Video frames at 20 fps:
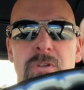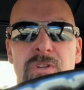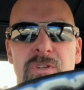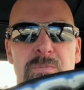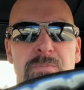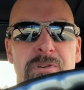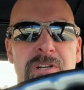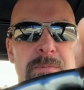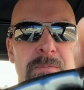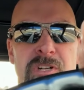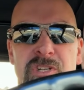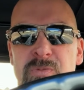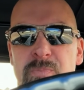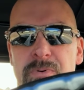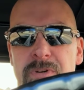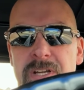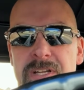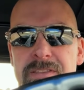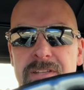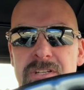pretty much
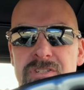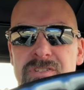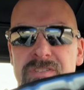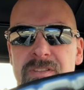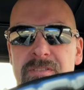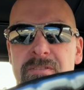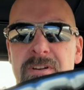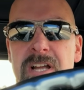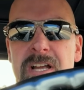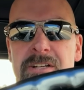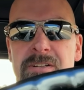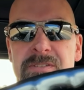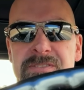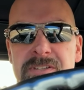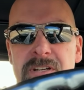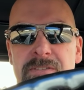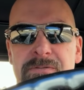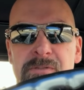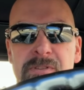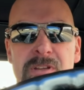break the edges of the rockers
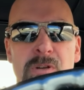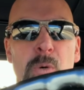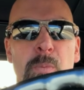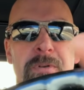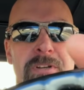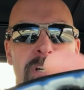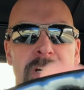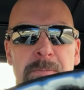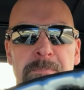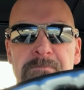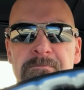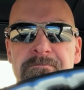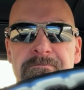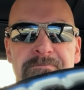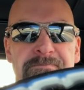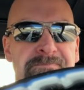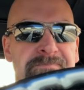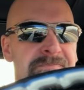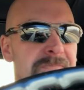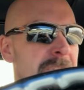off where they open up.
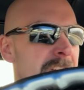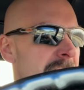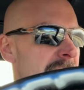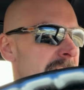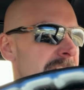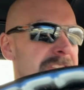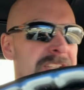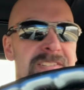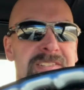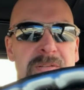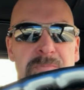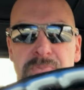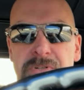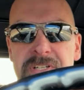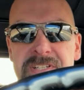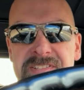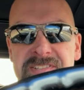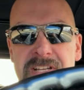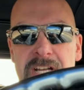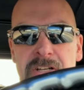These seem
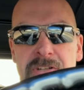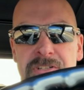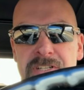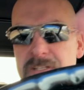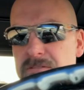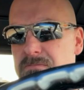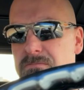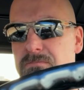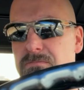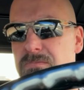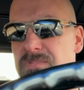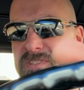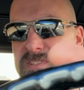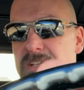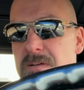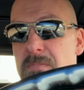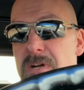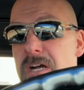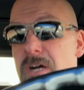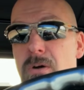pretty solid yet
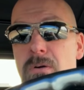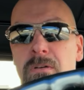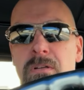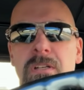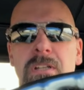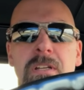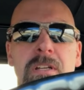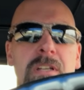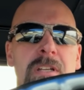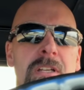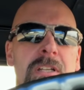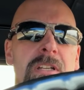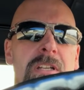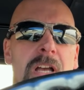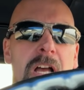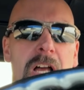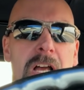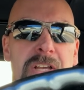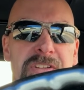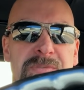somehow.
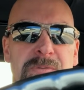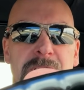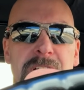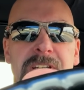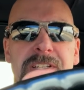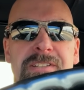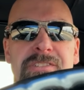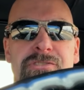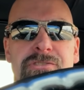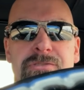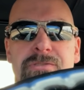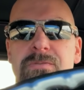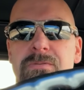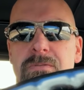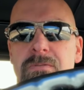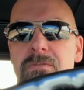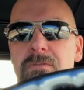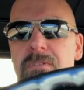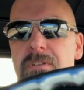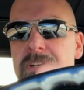So we're going to,
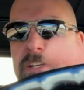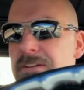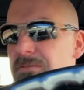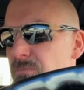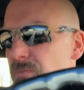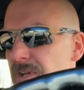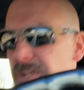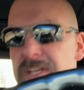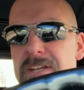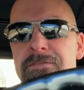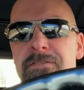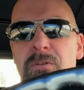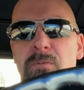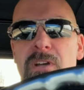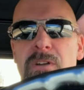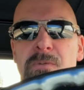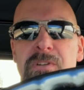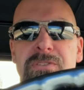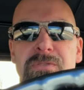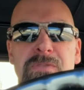if and
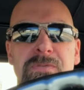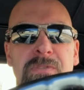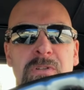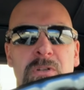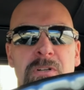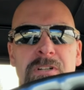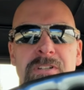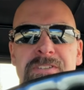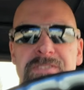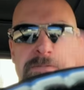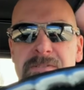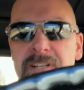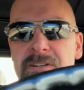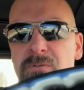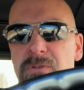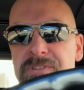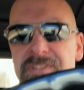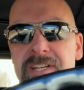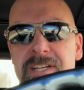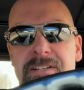when we do floors, right,
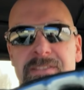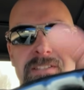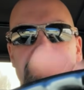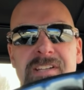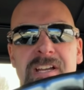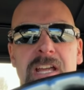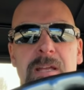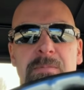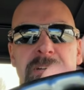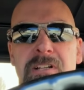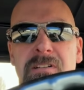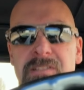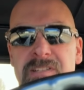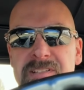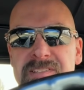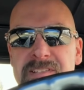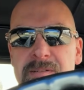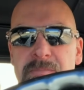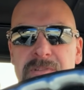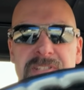we'll take the time and clean
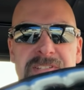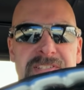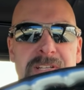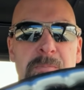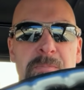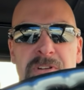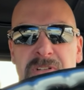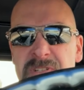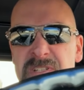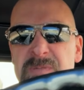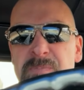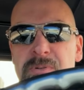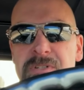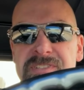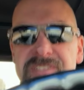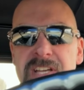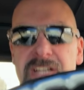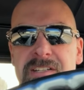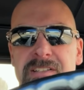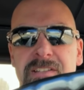some of this up and at least
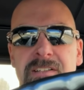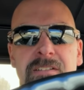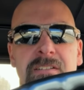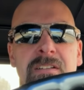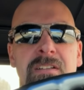protect it.